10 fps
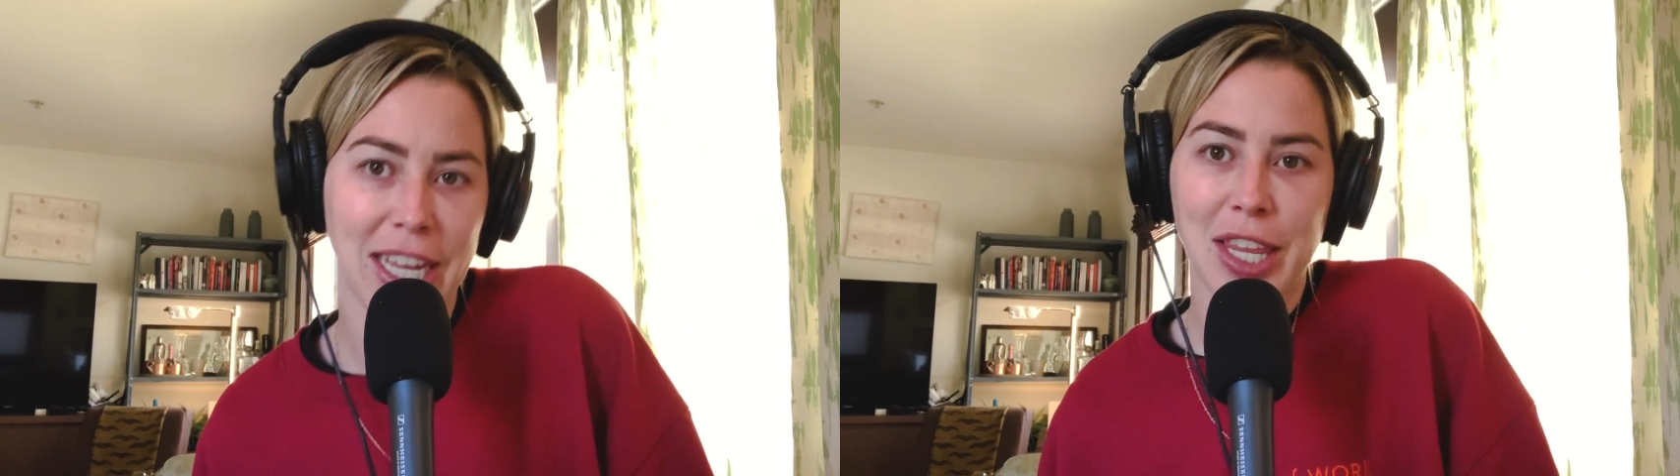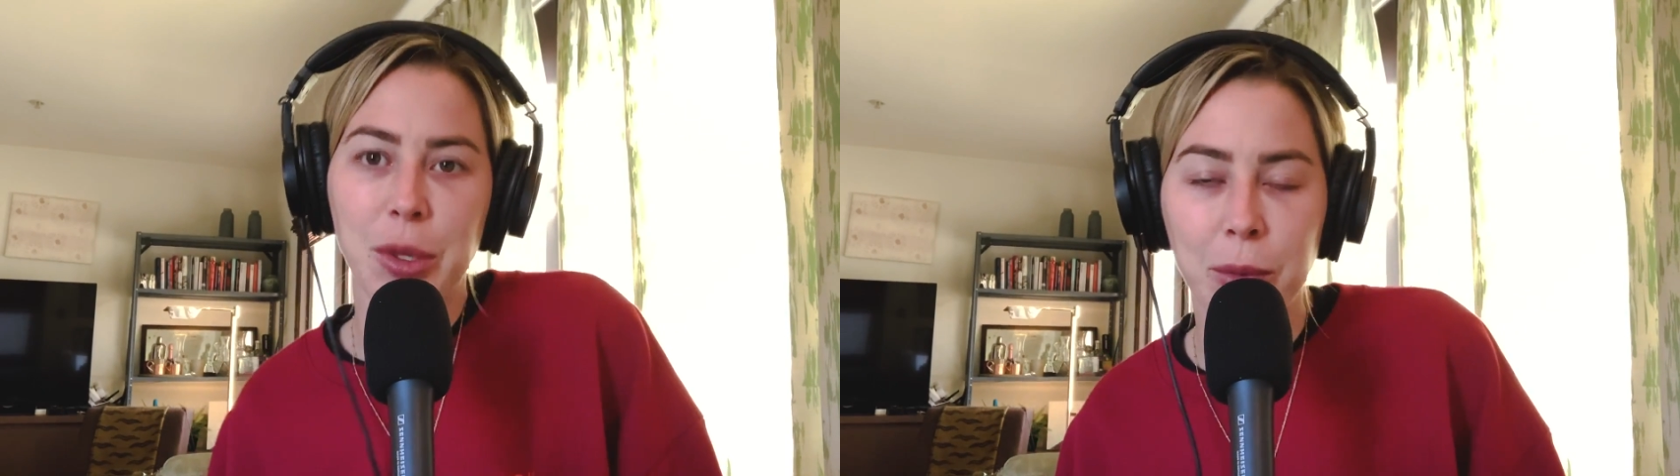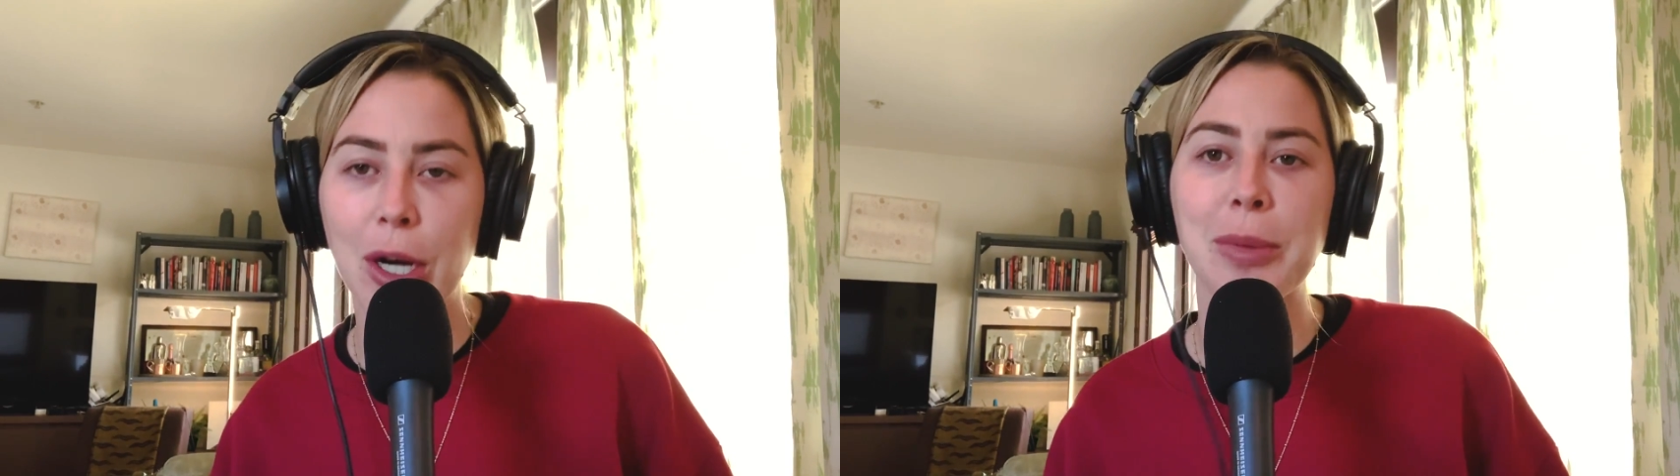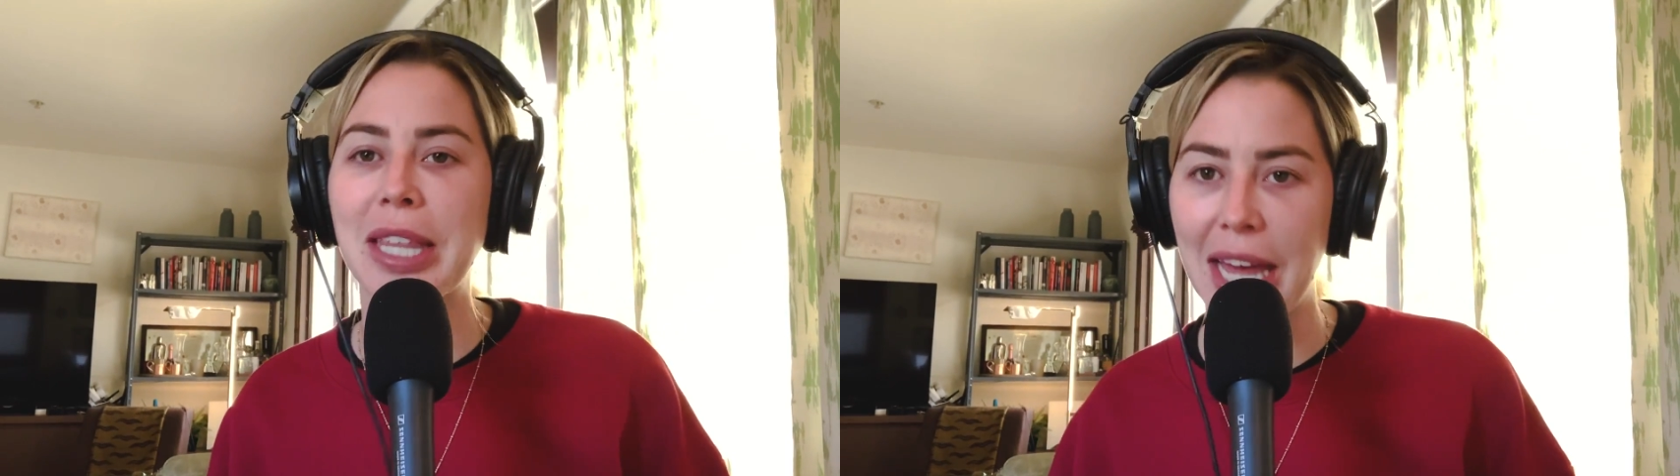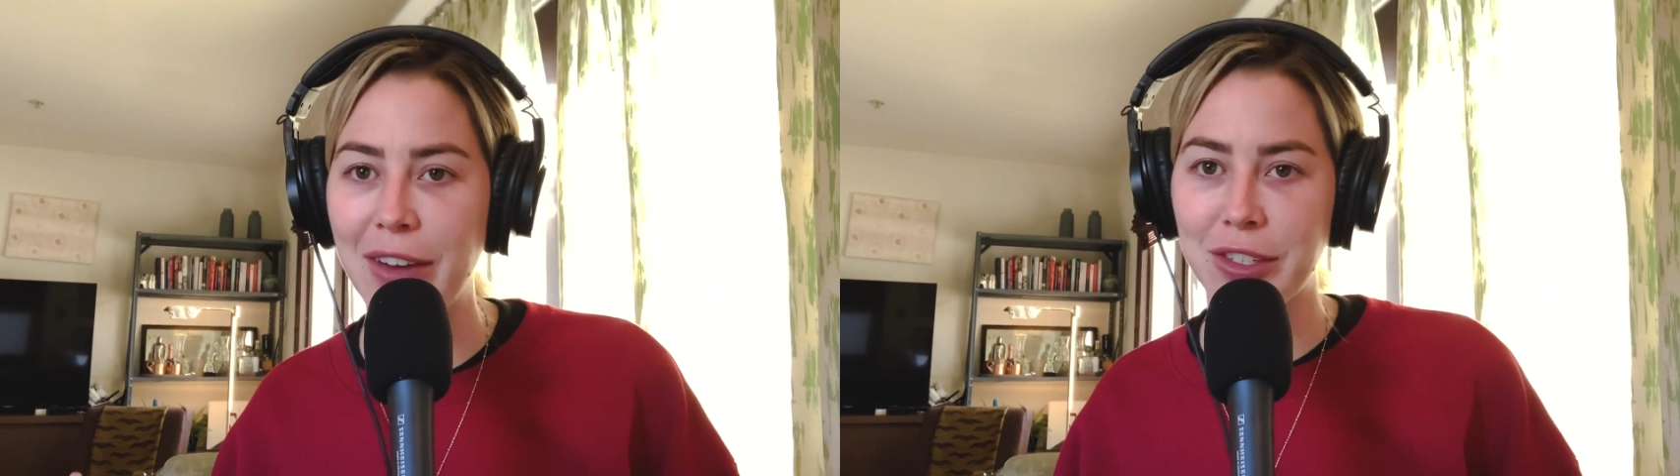Like the more we
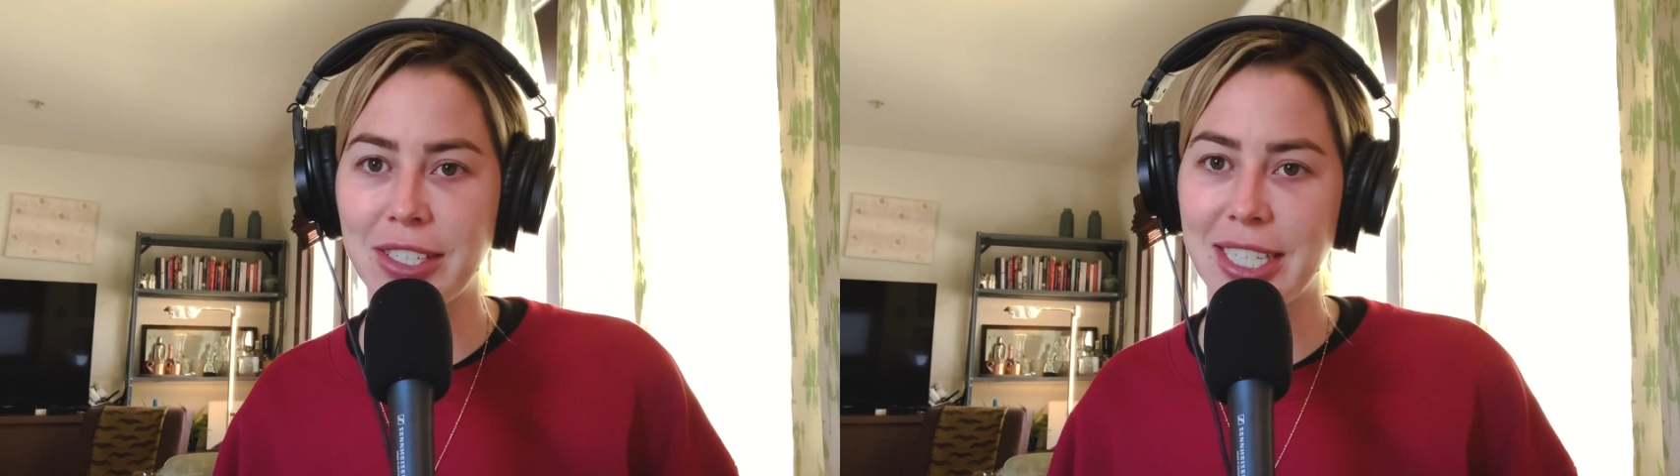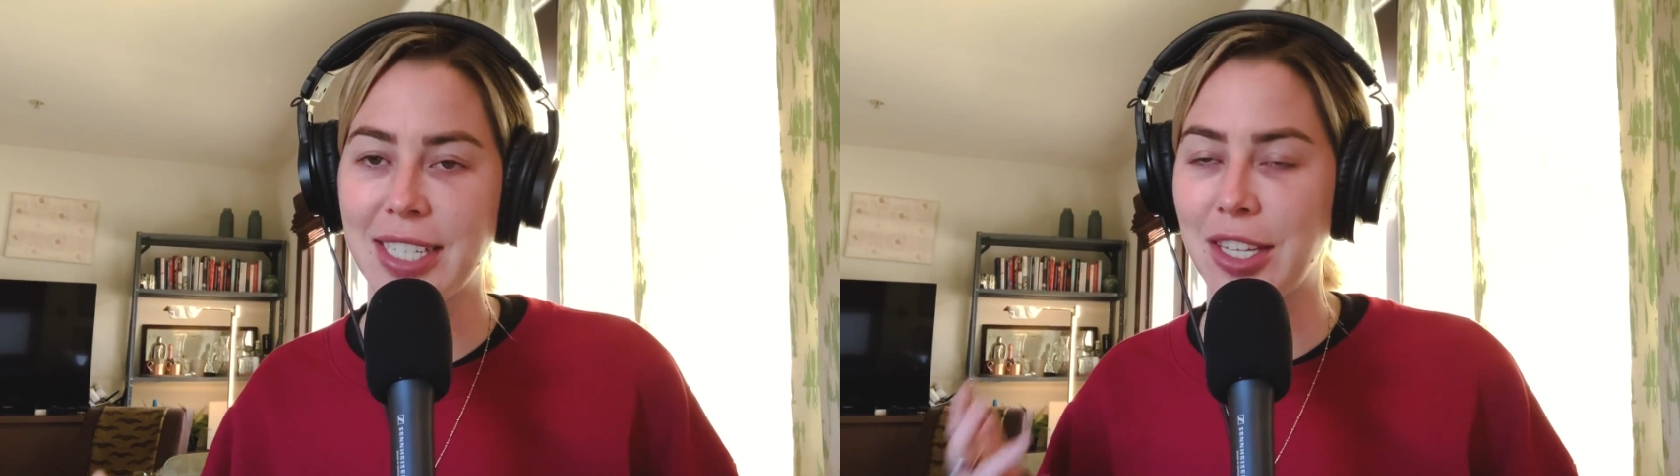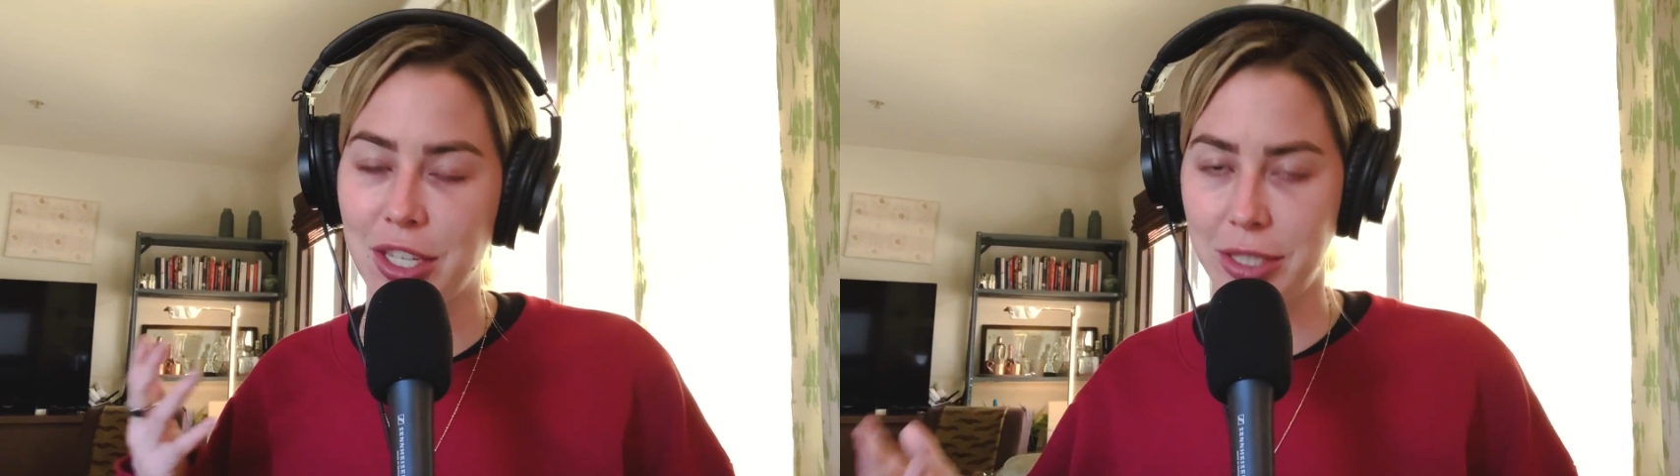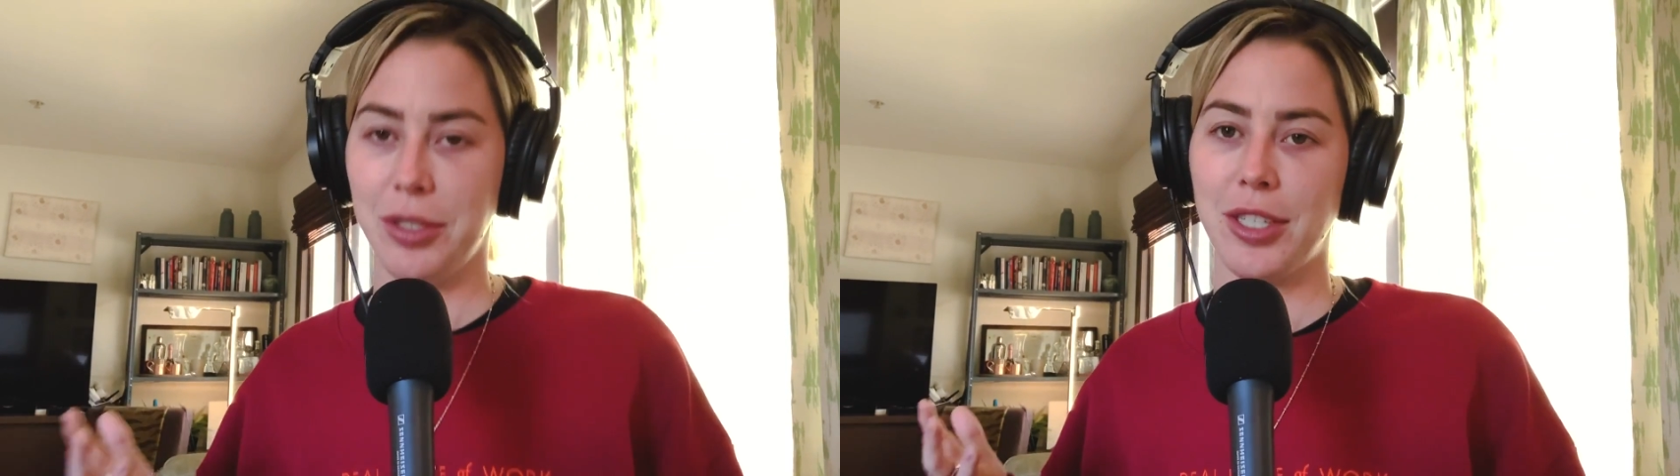laugh during sex and the sooner